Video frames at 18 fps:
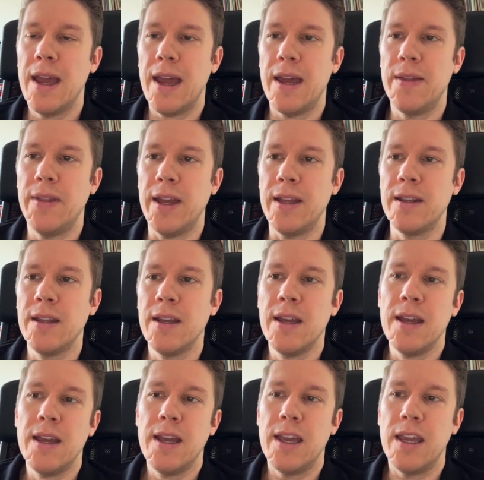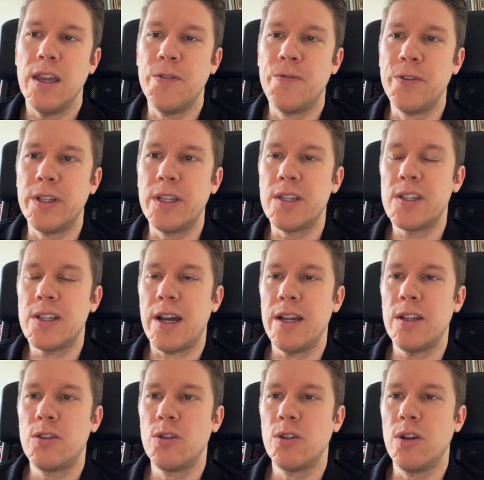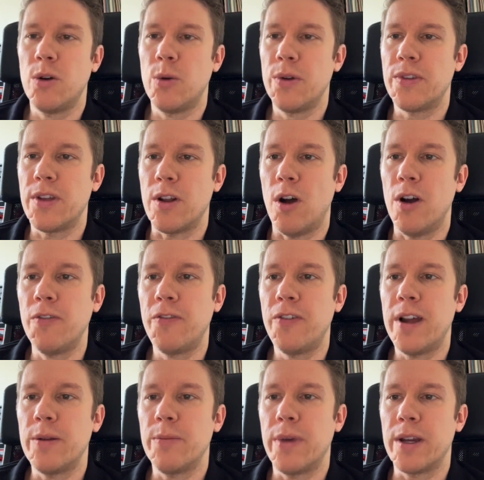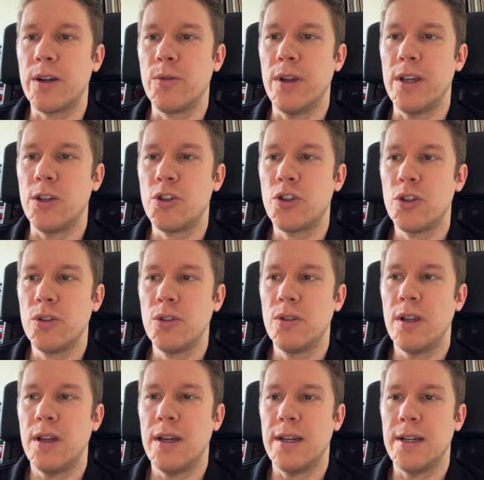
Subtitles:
And then if we decide to go with an offline migration,